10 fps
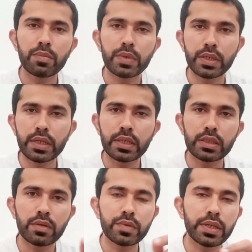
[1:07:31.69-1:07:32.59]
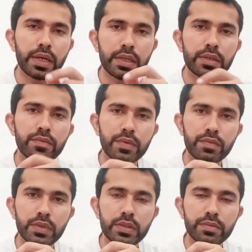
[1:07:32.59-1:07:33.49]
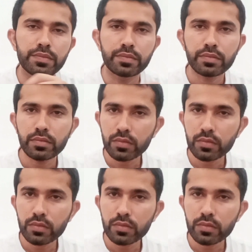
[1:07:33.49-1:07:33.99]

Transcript: The beatniks of the 1950s,